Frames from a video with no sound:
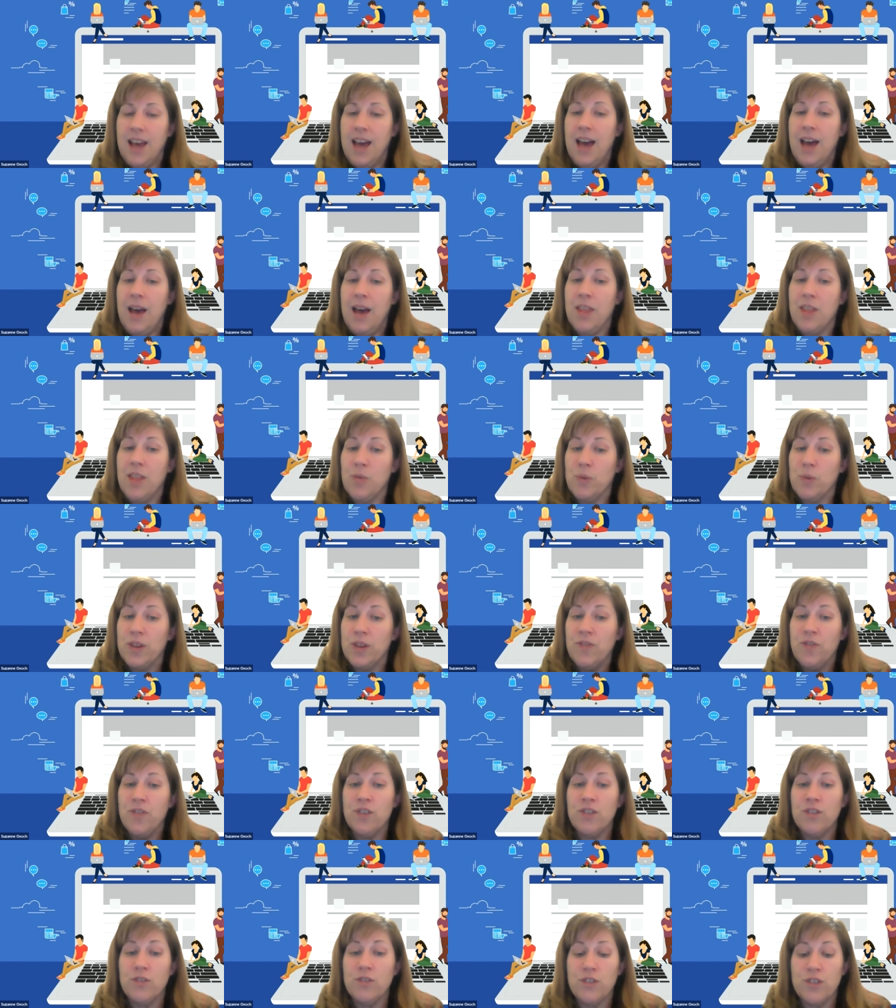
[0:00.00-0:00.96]
The
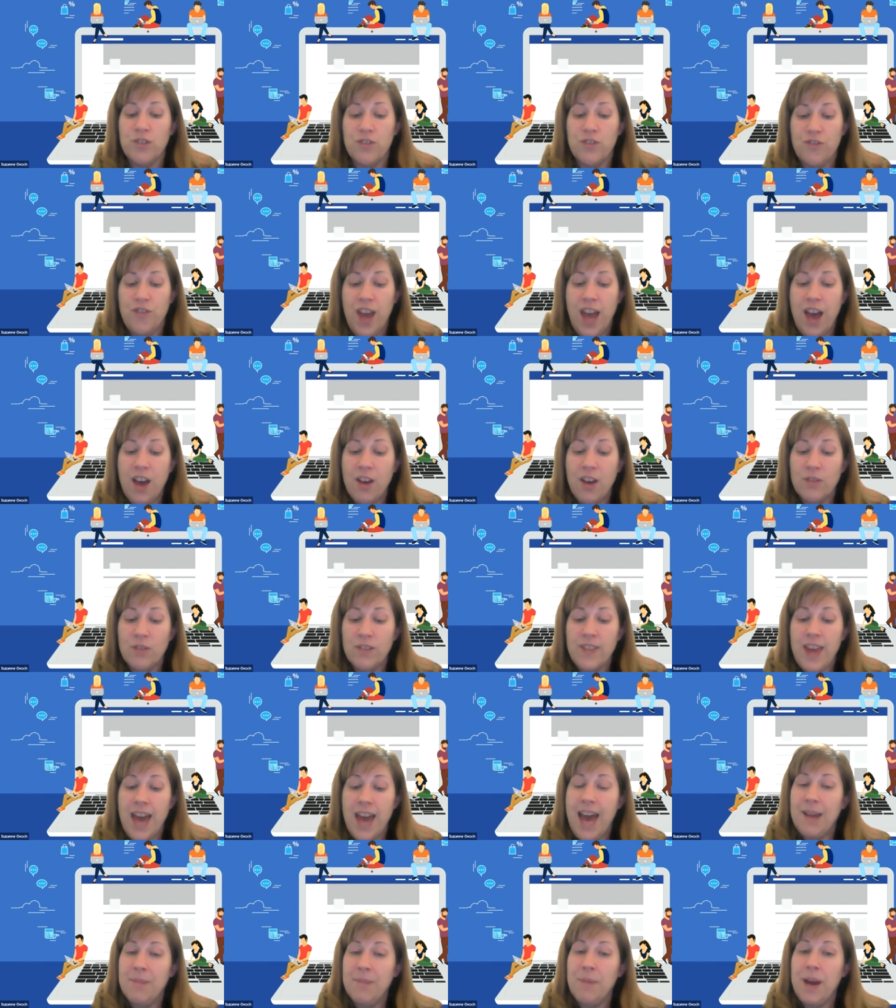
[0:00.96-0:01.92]
research found
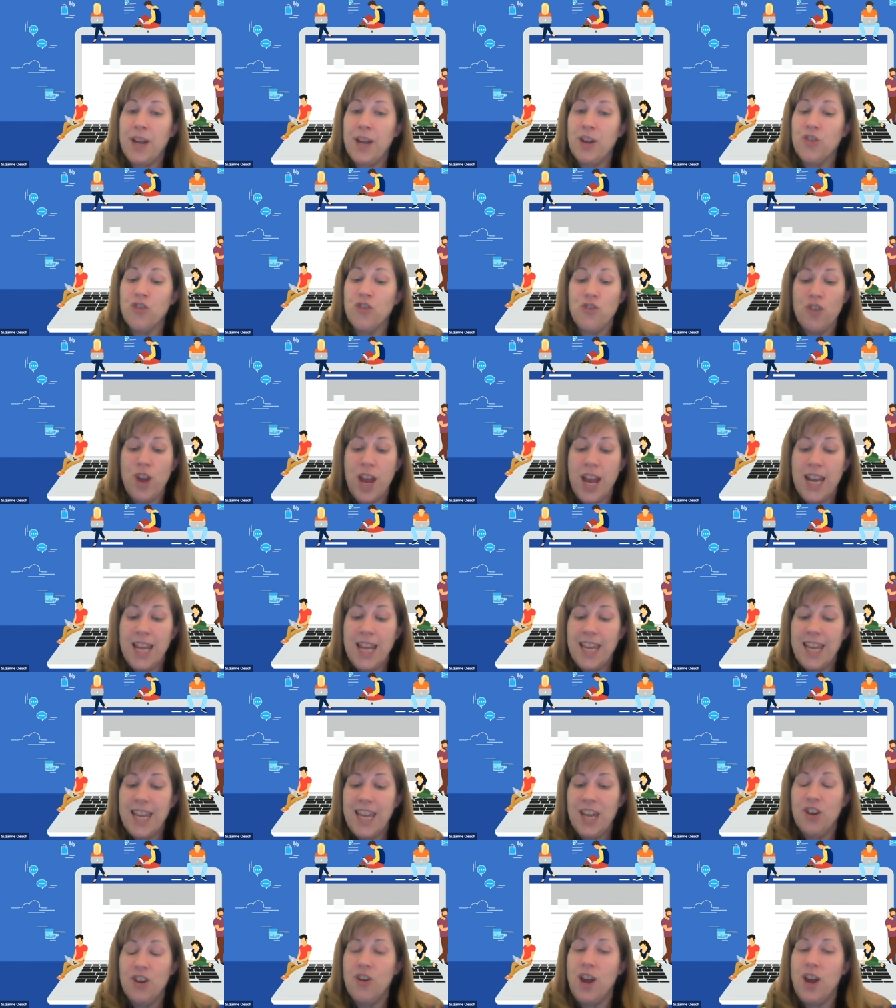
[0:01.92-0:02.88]
that by
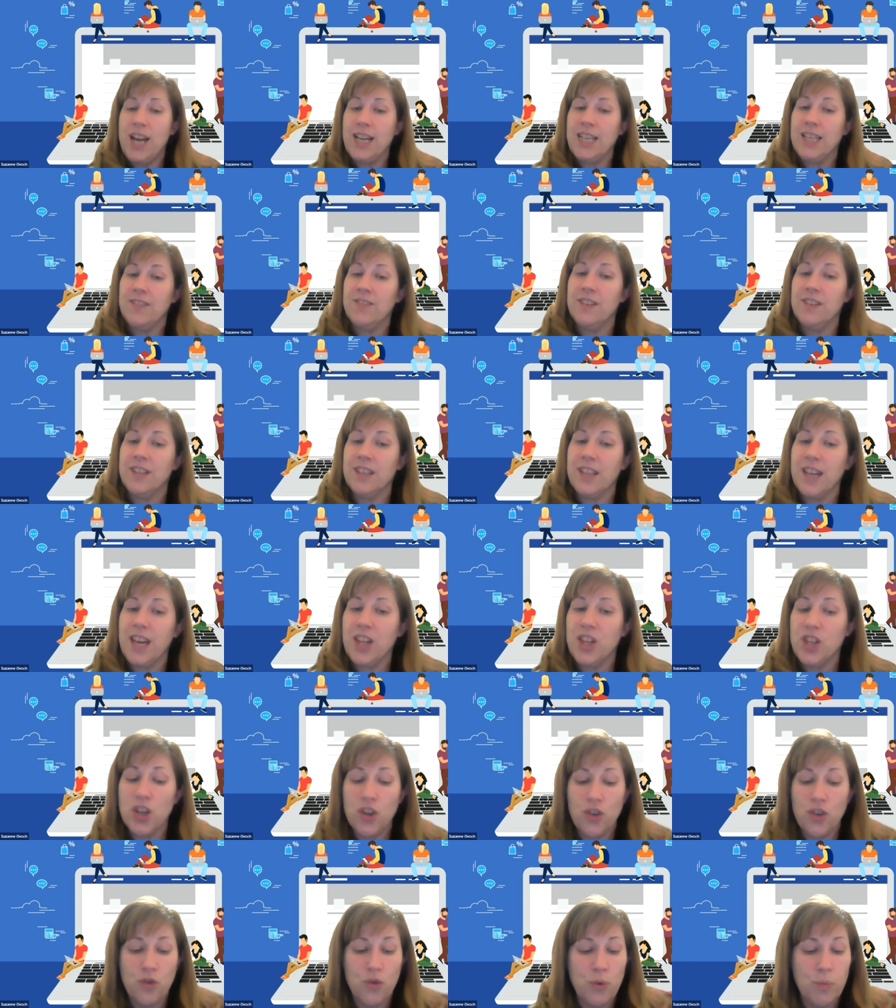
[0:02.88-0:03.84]
creating interactive
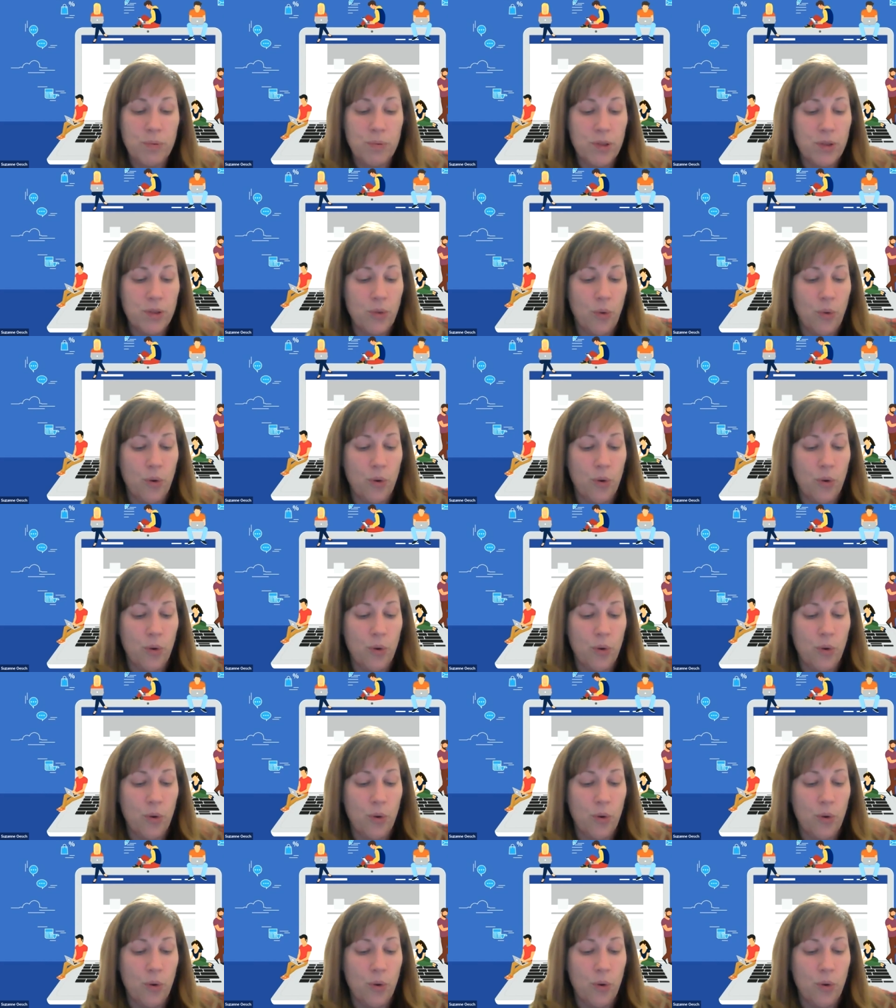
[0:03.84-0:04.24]
discussion groups